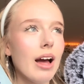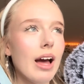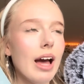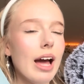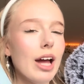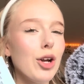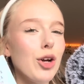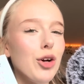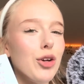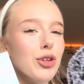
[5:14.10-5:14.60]

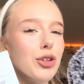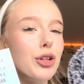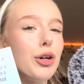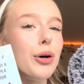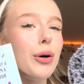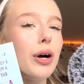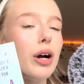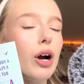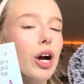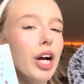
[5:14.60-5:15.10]
and also
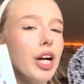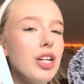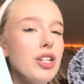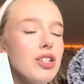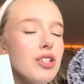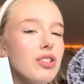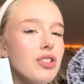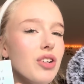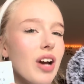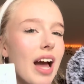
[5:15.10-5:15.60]
her
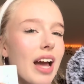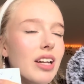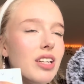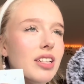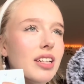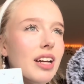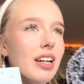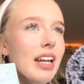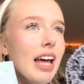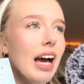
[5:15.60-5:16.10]
just trying
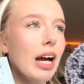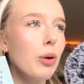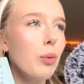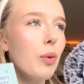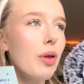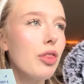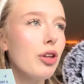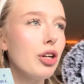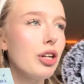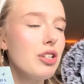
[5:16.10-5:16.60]
to connect
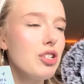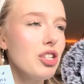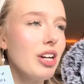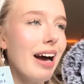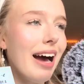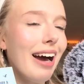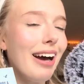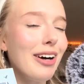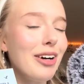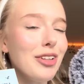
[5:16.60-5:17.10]
with her
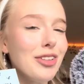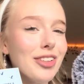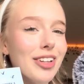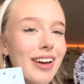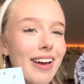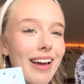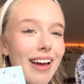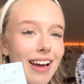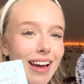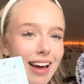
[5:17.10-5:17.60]
child
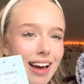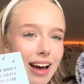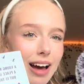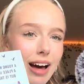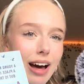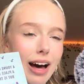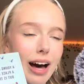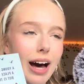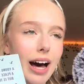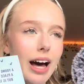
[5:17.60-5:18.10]

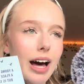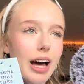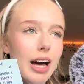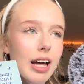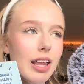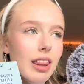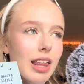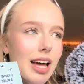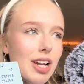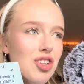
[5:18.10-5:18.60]

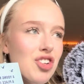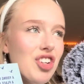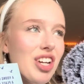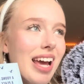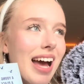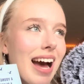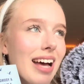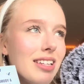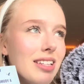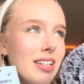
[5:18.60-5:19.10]
that she
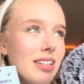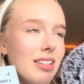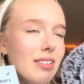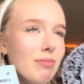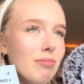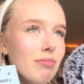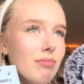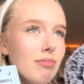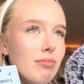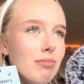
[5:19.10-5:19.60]
hasn't
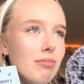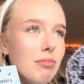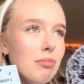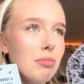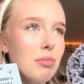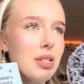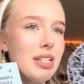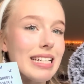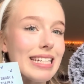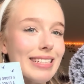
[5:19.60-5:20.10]

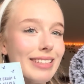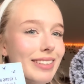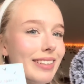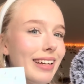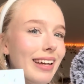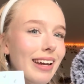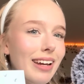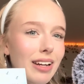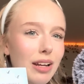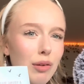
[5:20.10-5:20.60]

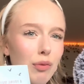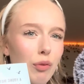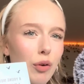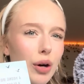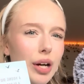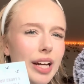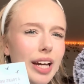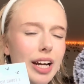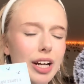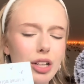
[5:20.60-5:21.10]
seen in
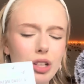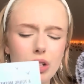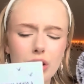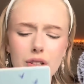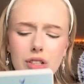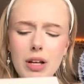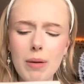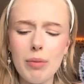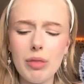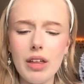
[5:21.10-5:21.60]
4 years or
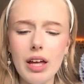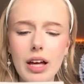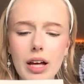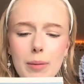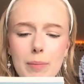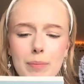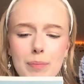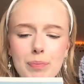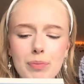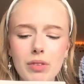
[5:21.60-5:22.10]
something.
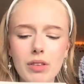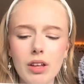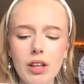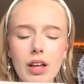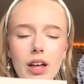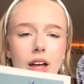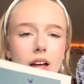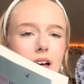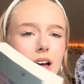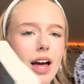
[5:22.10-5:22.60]

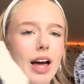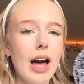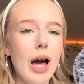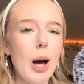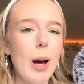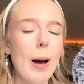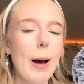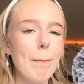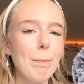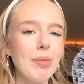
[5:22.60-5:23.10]

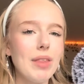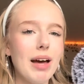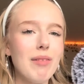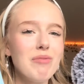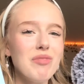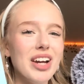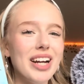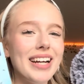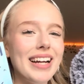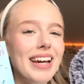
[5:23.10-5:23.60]
I'm
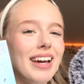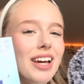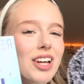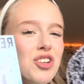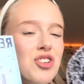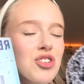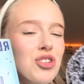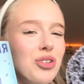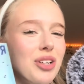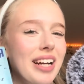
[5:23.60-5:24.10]
very
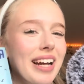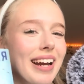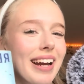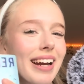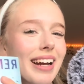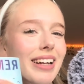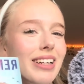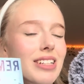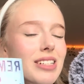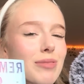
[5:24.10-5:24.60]

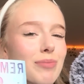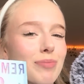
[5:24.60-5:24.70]
intrigued,